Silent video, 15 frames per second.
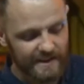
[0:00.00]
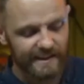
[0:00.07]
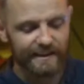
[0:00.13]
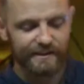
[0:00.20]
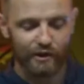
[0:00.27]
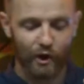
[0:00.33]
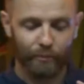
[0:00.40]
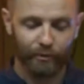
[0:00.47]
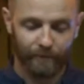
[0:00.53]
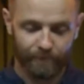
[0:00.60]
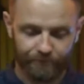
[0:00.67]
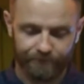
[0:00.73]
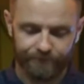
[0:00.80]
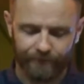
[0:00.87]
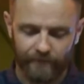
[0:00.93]
Here's an example.
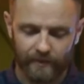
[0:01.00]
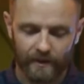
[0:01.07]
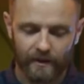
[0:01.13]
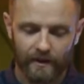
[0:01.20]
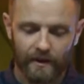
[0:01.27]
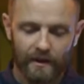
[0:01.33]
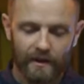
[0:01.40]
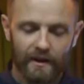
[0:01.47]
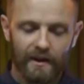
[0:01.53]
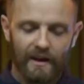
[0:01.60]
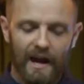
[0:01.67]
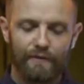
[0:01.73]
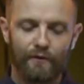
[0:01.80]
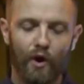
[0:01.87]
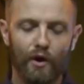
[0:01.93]

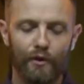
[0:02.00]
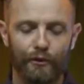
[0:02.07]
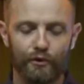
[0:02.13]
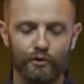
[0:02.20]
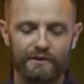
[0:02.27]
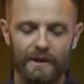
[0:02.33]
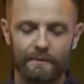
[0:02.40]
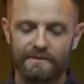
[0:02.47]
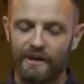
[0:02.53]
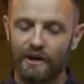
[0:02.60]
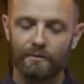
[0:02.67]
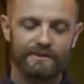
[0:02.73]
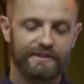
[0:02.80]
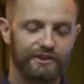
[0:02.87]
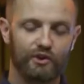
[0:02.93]
I've gone through some
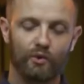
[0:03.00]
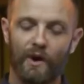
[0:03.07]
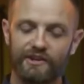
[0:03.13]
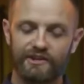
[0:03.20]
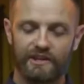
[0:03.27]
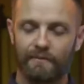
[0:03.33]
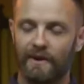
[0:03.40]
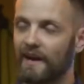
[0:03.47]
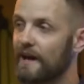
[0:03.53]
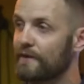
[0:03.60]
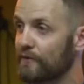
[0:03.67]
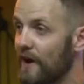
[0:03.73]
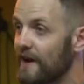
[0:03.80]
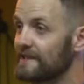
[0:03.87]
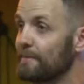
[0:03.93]
terrible situation in my
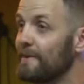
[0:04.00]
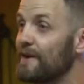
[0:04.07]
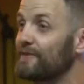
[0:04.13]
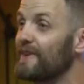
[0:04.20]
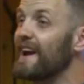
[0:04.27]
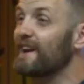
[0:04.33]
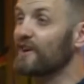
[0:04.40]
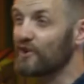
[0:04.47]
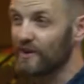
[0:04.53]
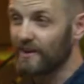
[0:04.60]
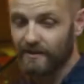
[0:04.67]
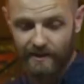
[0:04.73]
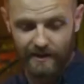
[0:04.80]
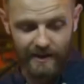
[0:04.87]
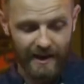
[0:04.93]
life, right? I'm left
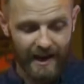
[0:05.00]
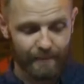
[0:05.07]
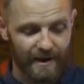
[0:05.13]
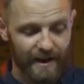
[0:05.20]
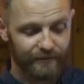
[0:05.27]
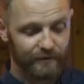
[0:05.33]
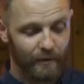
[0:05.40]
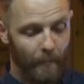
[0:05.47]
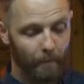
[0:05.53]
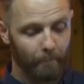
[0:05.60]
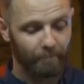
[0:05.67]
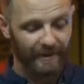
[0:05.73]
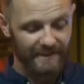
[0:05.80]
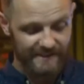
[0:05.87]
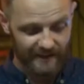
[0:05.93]
angry. I'm left
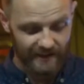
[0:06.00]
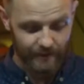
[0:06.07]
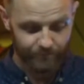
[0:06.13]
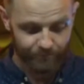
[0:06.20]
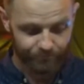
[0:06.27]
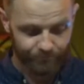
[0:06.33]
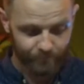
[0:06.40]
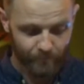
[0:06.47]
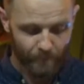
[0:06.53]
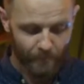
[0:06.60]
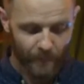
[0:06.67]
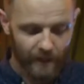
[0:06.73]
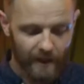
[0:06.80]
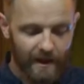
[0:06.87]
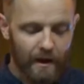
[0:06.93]
bitter.
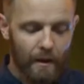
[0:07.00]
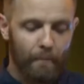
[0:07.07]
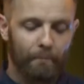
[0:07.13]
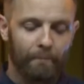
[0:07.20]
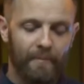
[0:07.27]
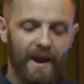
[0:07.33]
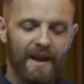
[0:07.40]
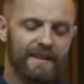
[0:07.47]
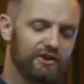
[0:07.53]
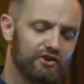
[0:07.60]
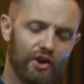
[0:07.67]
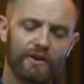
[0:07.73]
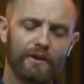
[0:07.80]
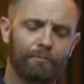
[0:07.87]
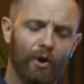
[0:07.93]
And then
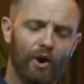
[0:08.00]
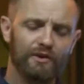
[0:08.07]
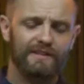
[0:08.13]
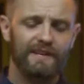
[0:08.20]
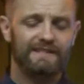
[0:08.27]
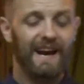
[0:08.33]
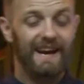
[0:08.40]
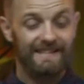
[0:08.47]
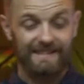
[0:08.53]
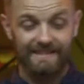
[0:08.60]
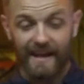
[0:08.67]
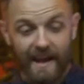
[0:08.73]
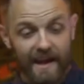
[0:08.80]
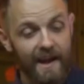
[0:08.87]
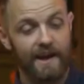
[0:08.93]
during the process, I
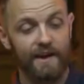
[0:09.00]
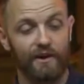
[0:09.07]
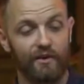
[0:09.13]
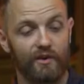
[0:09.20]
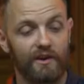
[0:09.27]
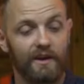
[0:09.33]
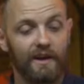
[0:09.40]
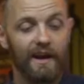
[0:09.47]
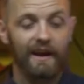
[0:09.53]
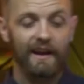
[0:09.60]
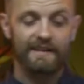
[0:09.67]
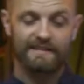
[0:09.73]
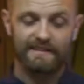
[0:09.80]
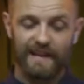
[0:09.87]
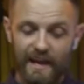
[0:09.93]
stay angry
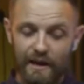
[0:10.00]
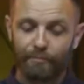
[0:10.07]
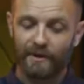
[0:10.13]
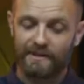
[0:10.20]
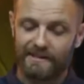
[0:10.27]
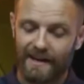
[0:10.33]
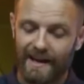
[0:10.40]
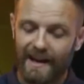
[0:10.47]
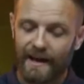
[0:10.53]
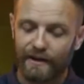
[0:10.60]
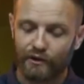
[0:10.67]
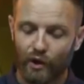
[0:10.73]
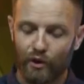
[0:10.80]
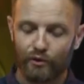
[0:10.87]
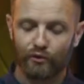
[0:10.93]
and I stay bitter and
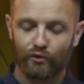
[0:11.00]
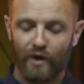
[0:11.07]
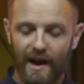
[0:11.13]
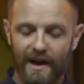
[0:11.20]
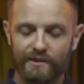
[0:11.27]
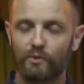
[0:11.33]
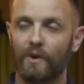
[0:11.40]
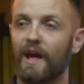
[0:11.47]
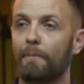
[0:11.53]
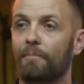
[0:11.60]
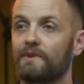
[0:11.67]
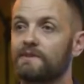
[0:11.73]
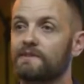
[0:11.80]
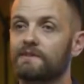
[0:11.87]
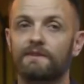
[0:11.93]
I don't rise. What
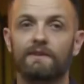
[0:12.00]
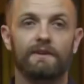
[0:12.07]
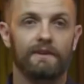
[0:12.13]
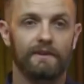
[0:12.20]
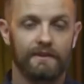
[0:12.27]
happens?